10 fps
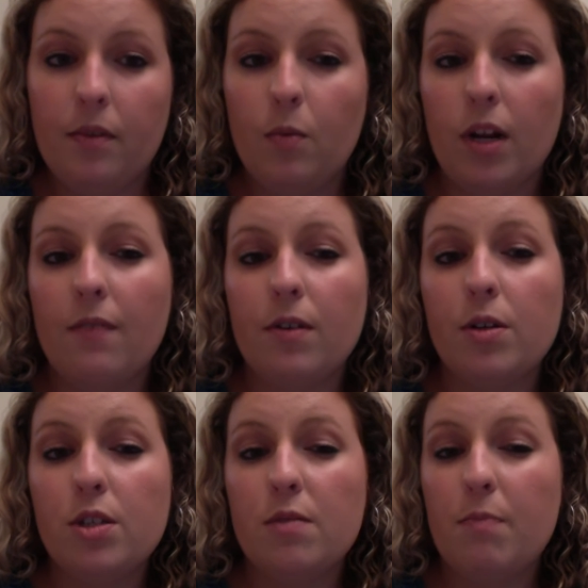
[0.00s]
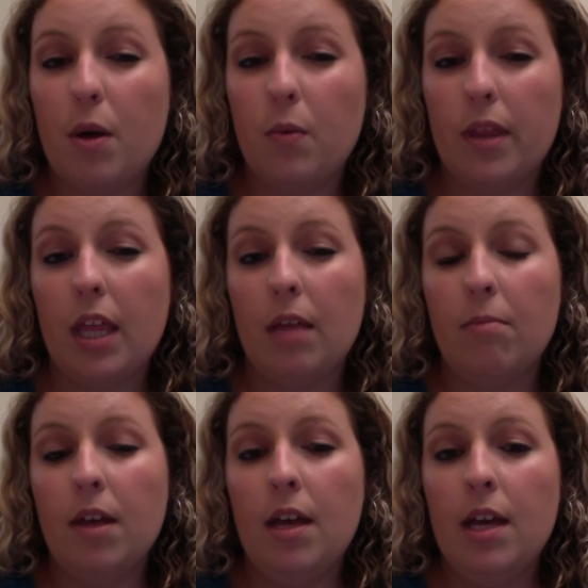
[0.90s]
When I first spoke with him,
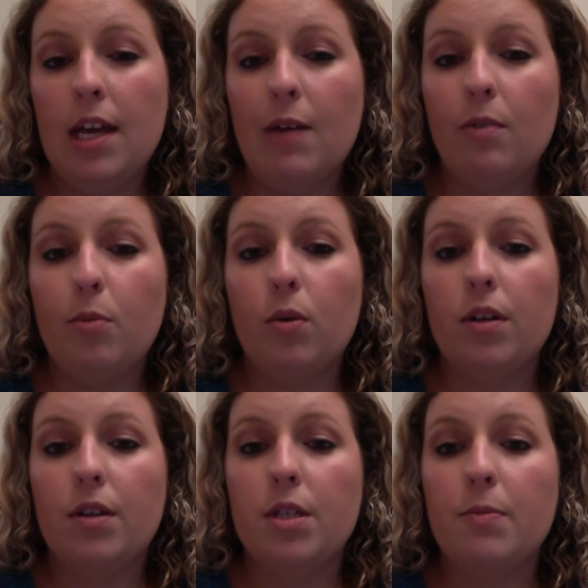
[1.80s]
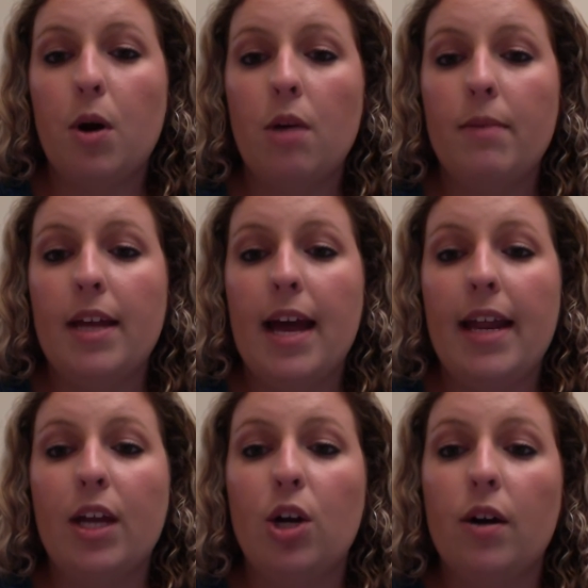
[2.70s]
he reported the department had
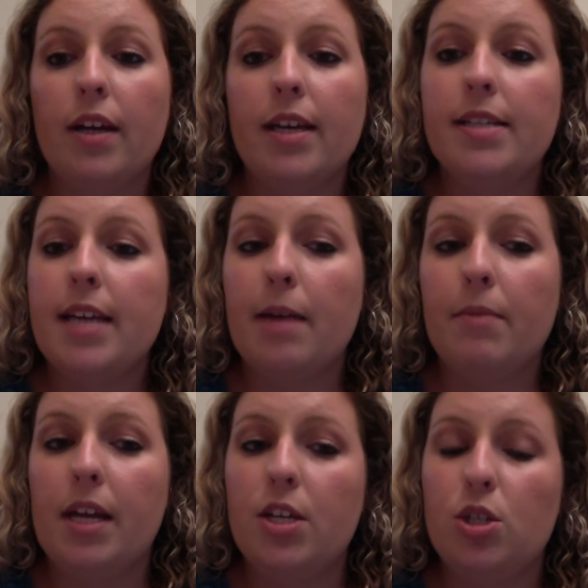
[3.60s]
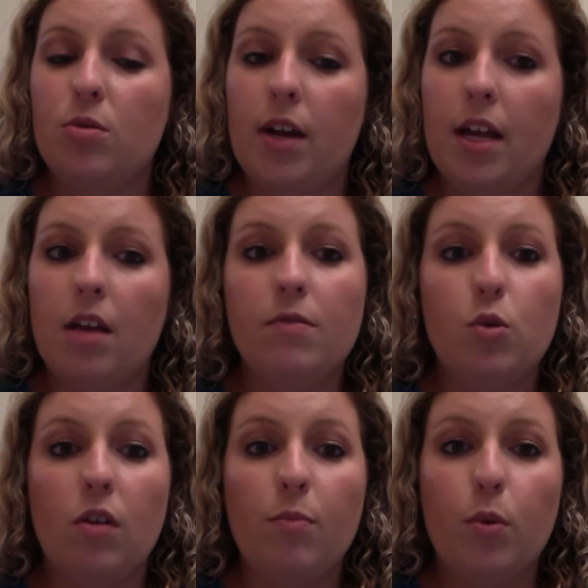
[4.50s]
a current contamination rate of
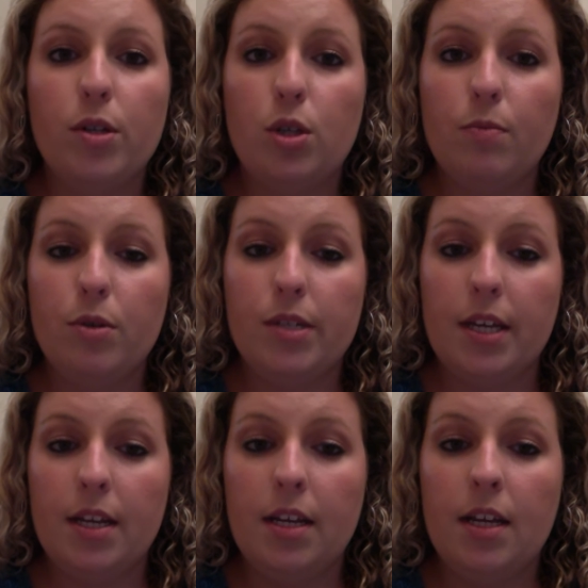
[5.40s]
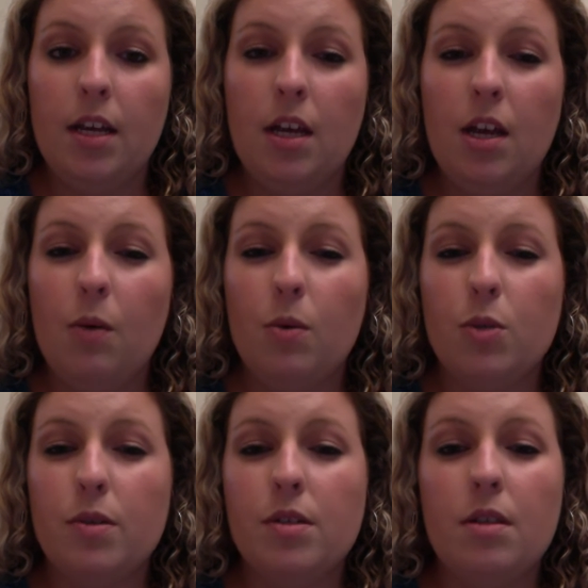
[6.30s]
12.2%, which
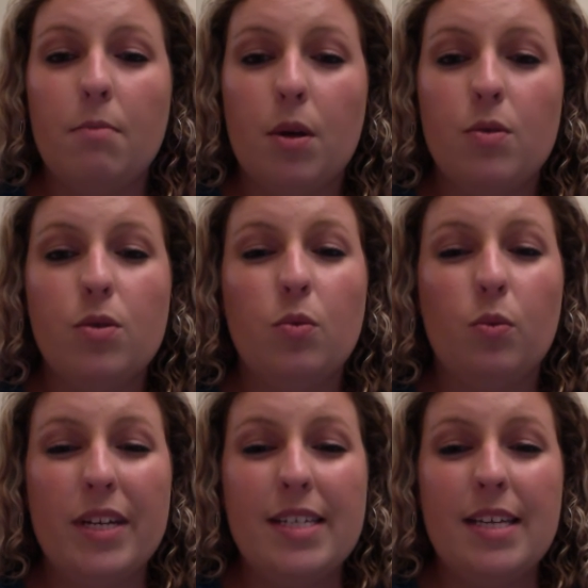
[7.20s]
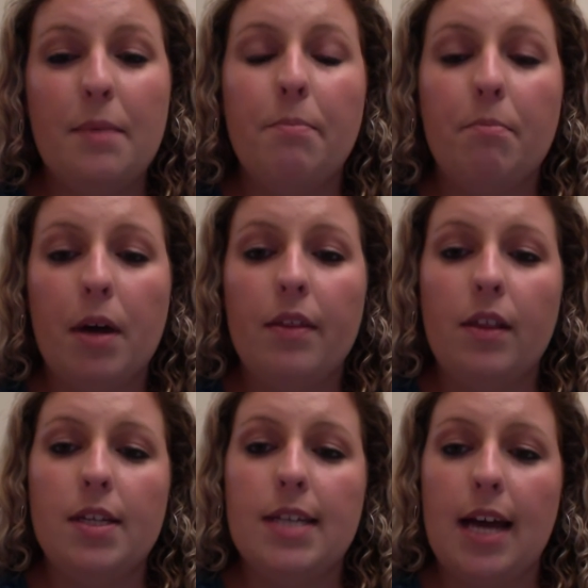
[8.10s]
was the most recent
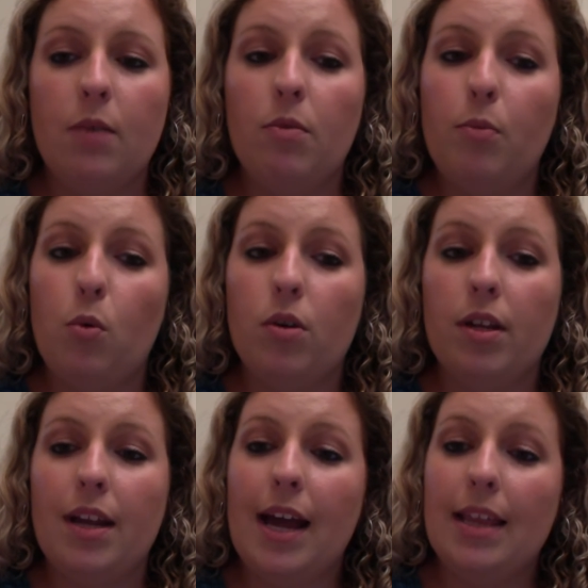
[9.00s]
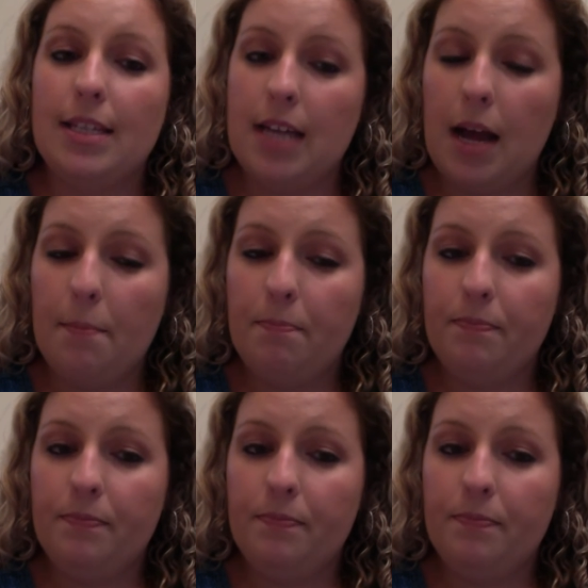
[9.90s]
monthly data reported at the time.